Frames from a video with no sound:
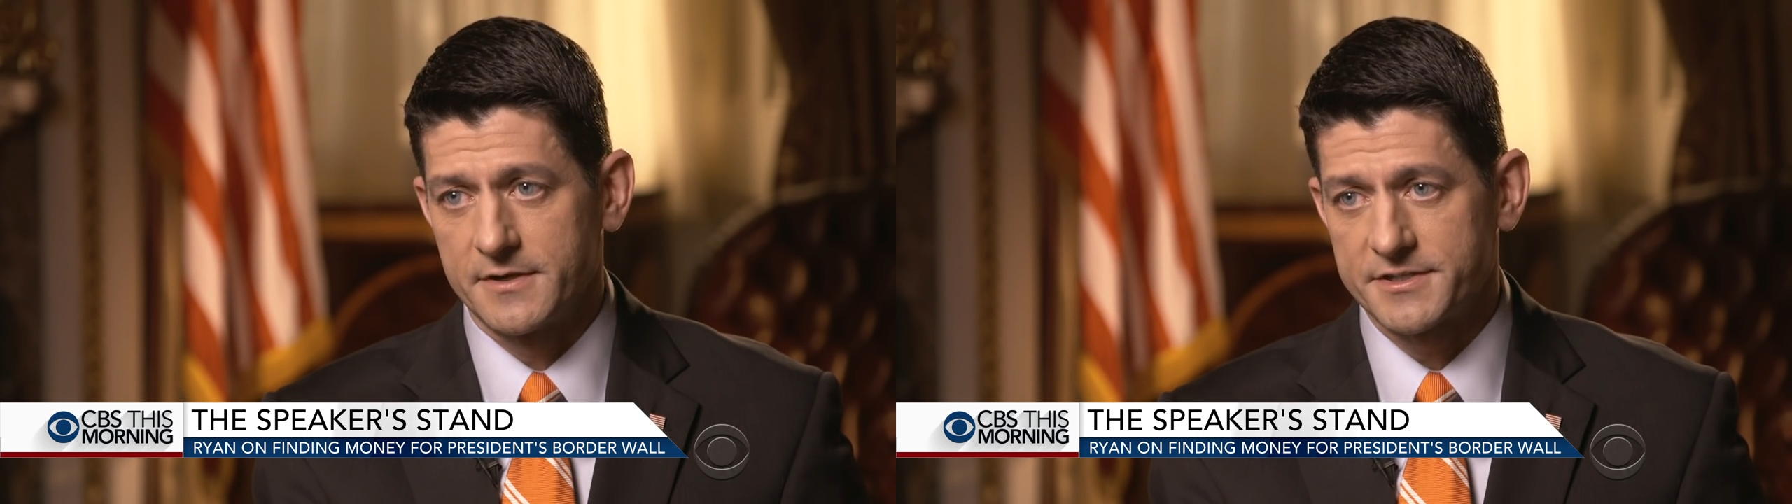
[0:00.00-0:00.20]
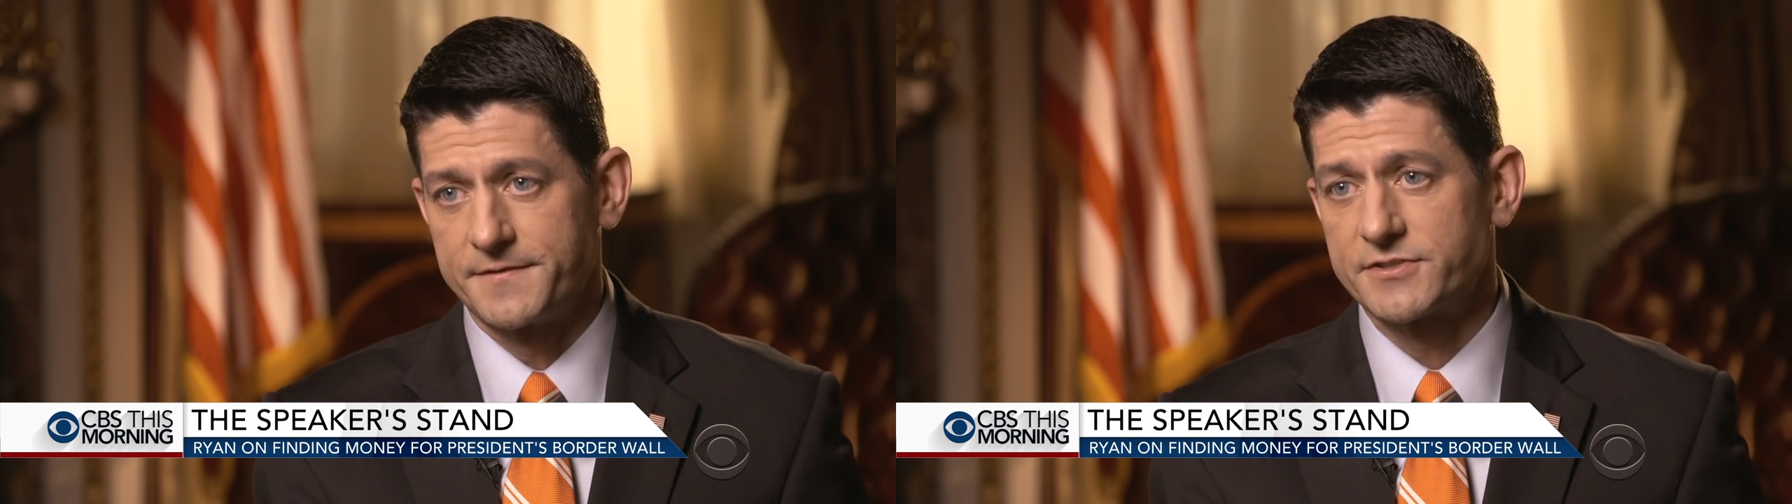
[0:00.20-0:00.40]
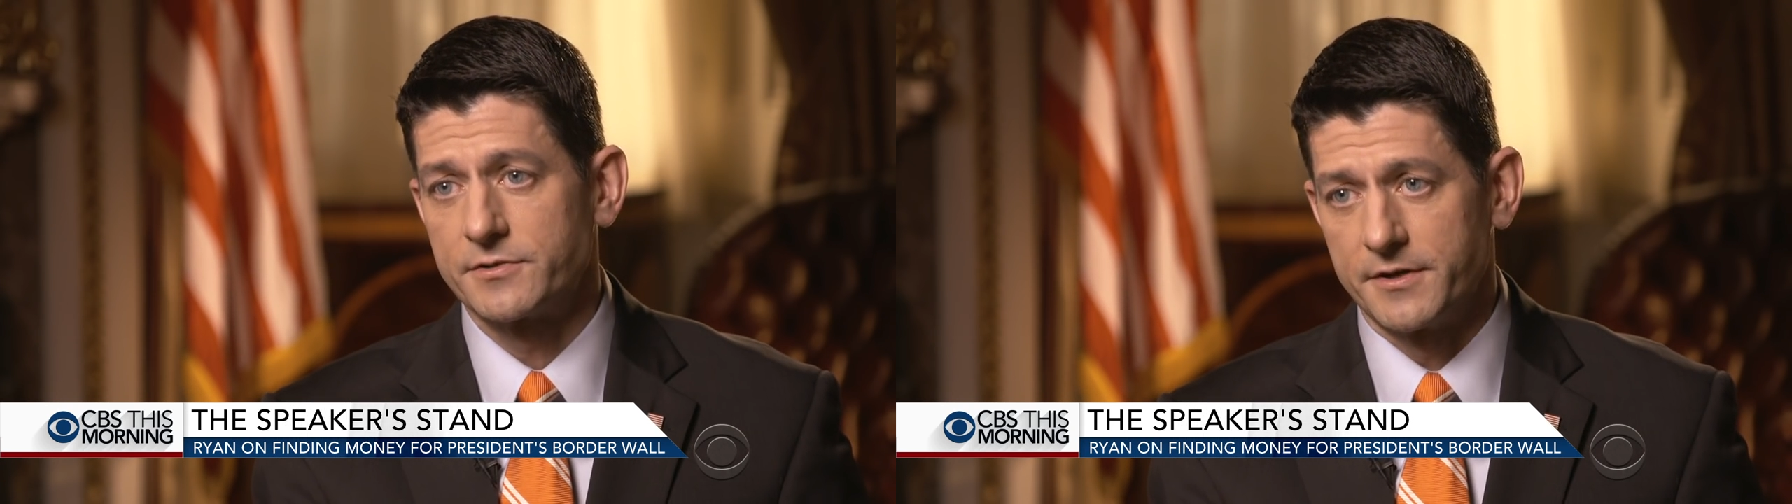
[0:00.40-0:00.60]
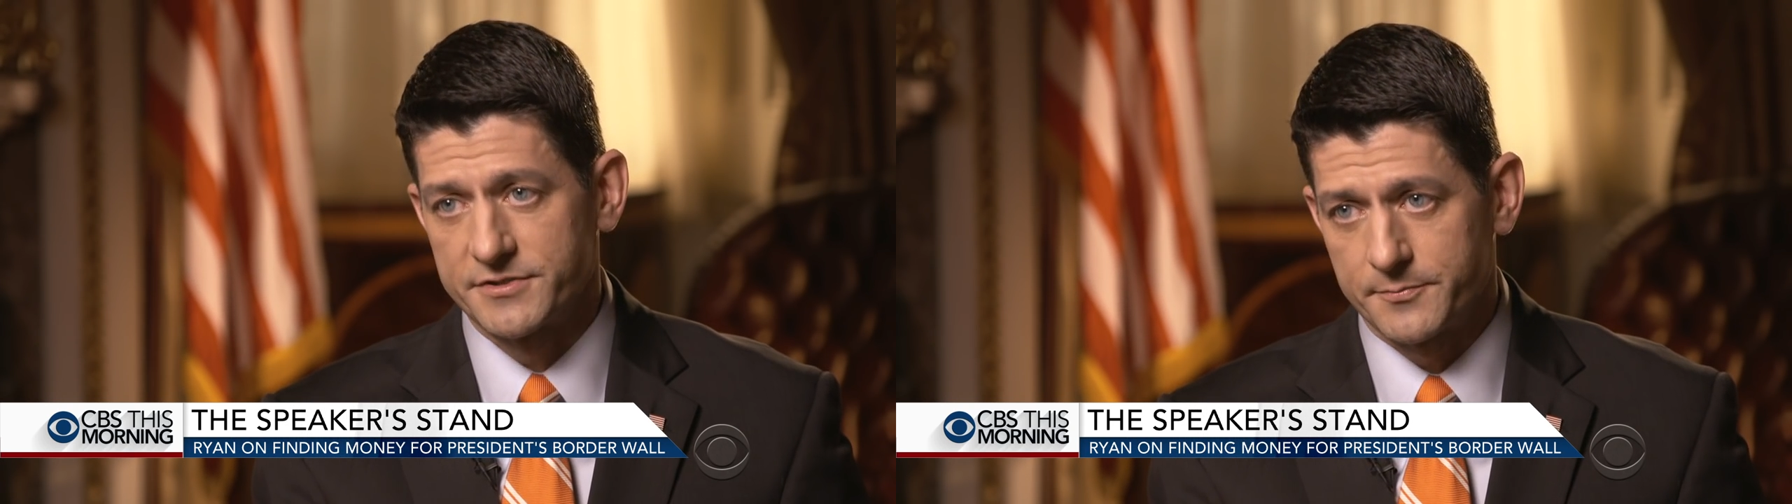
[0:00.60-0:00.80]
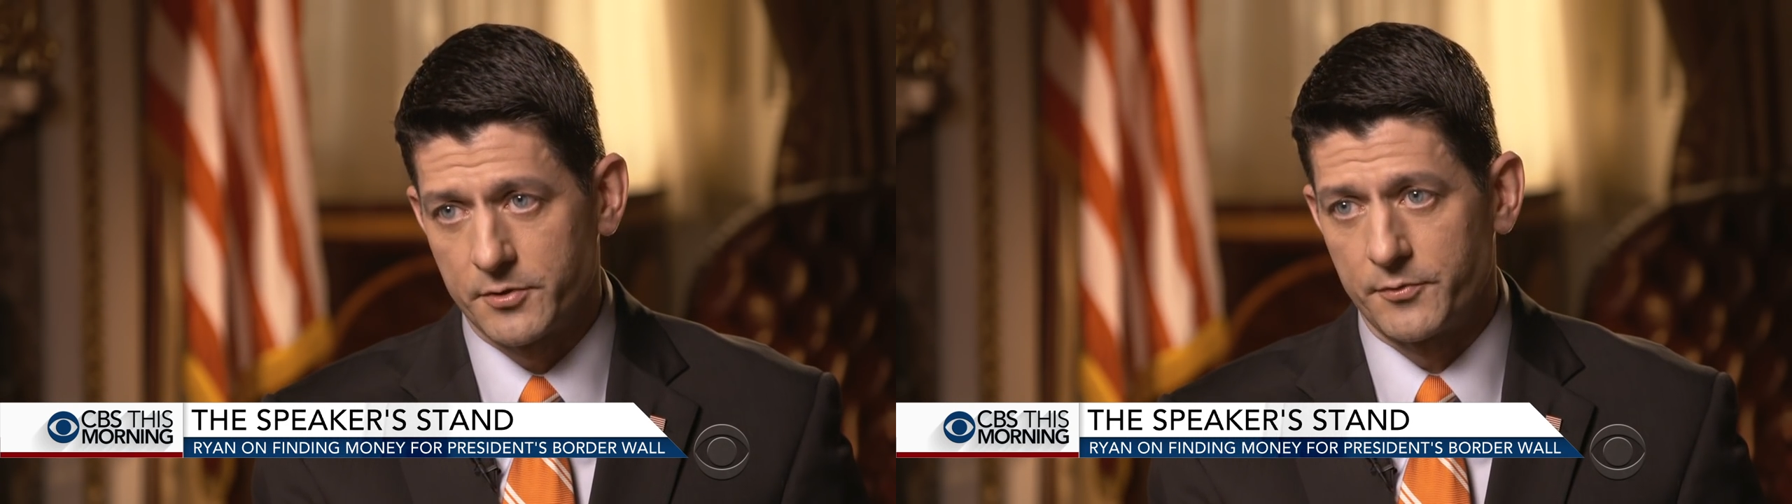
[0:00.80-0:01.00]
next fiscal
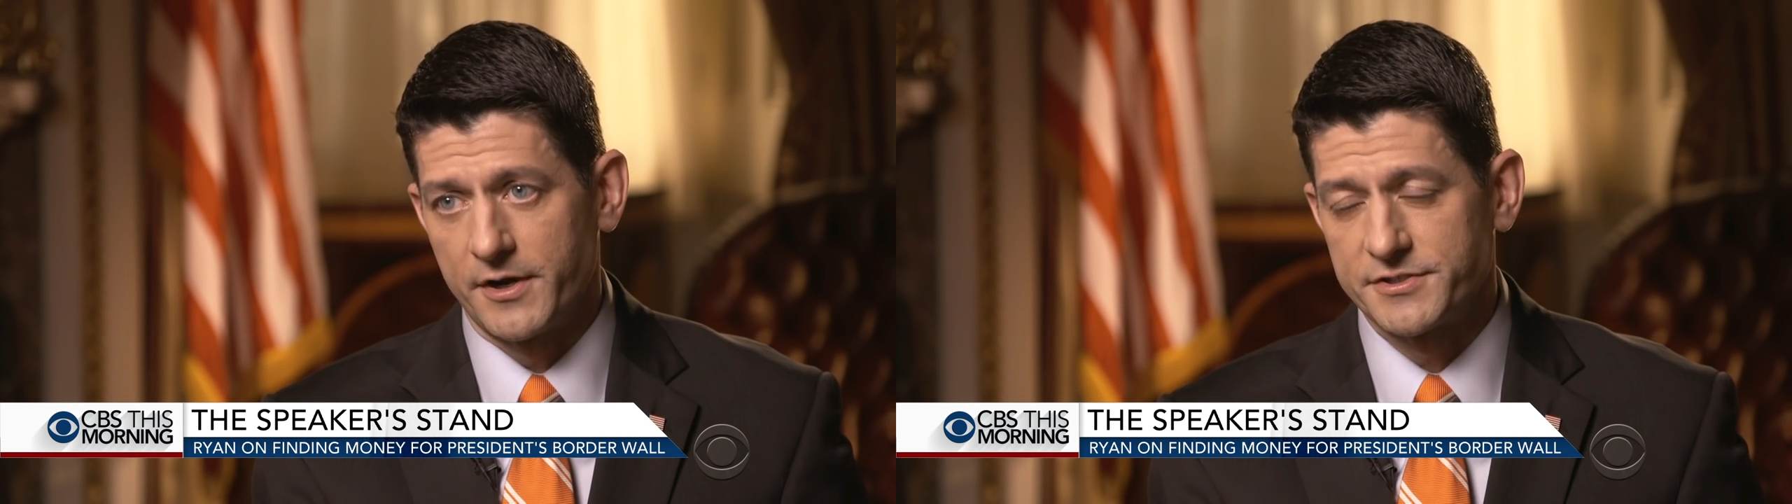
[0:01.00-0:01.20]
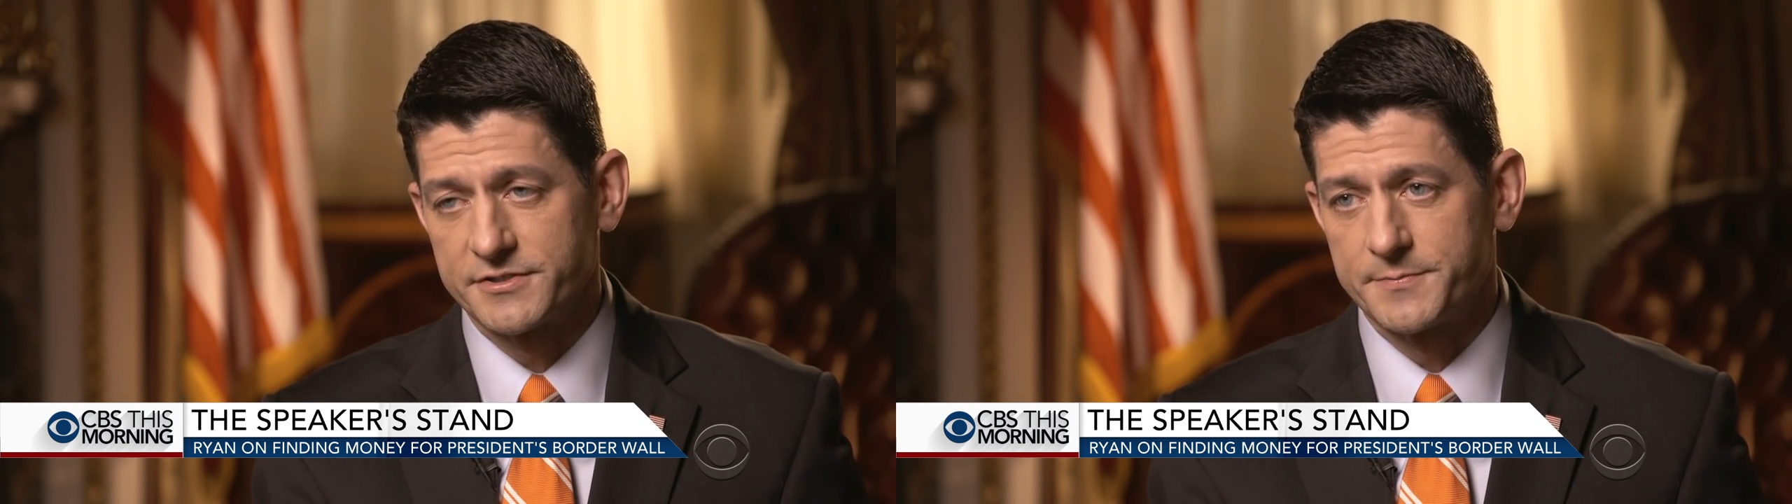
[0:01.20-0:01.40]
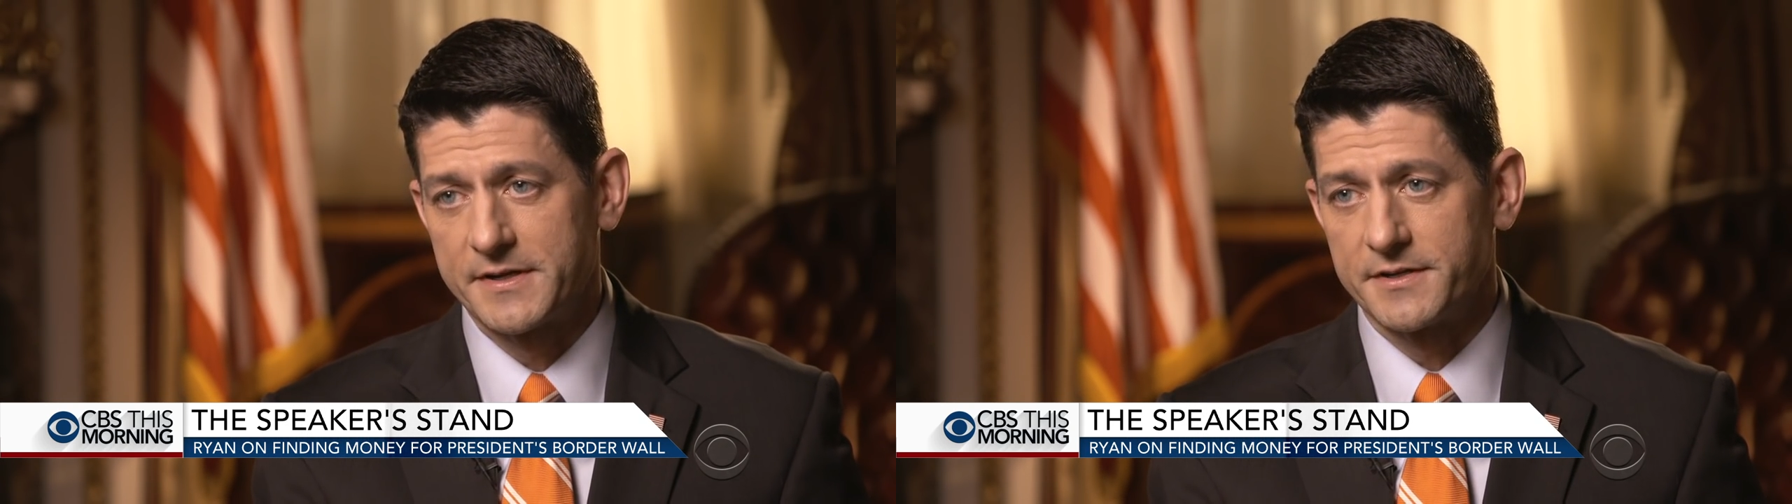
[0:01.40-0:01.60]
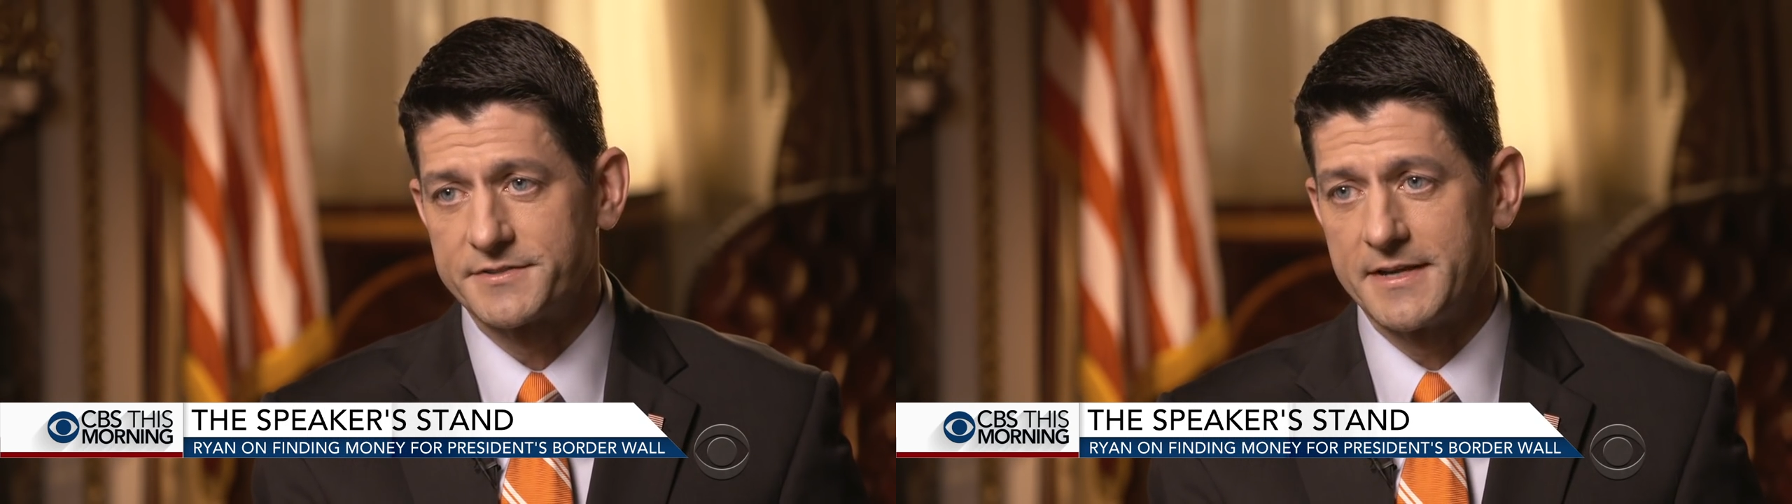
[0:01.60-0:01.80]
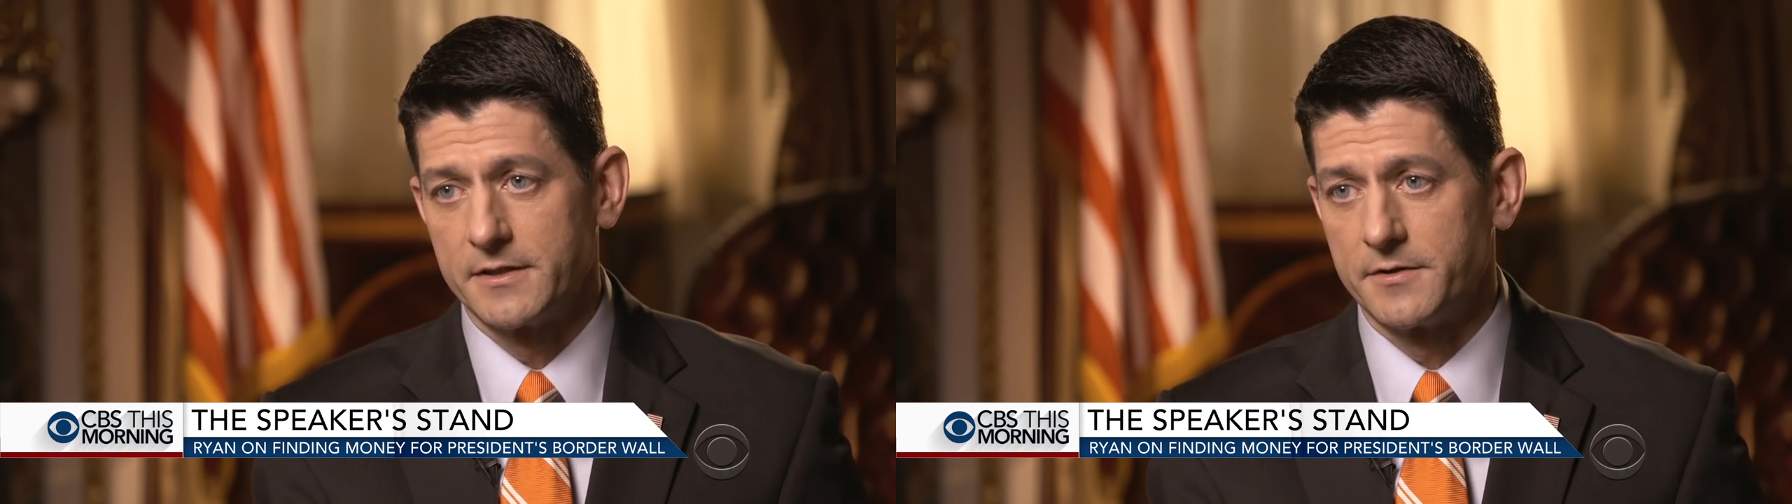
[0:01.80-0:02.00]
year's appropriations
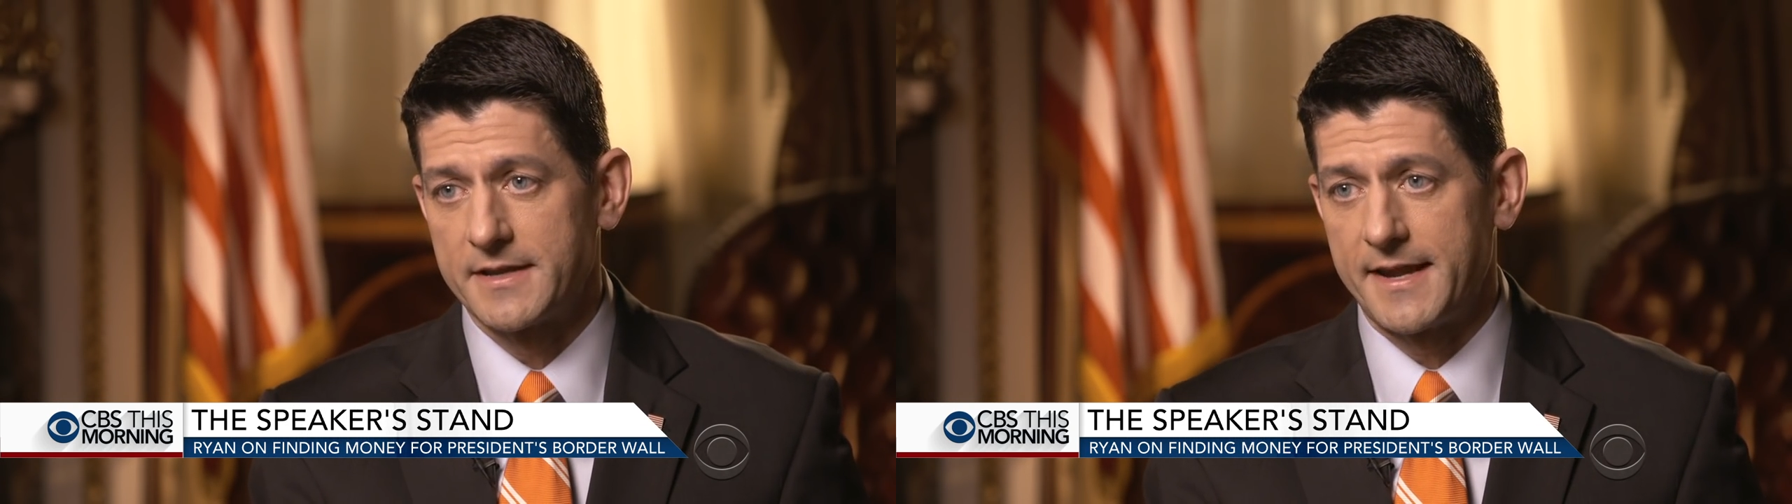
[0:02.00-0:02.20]
because they literally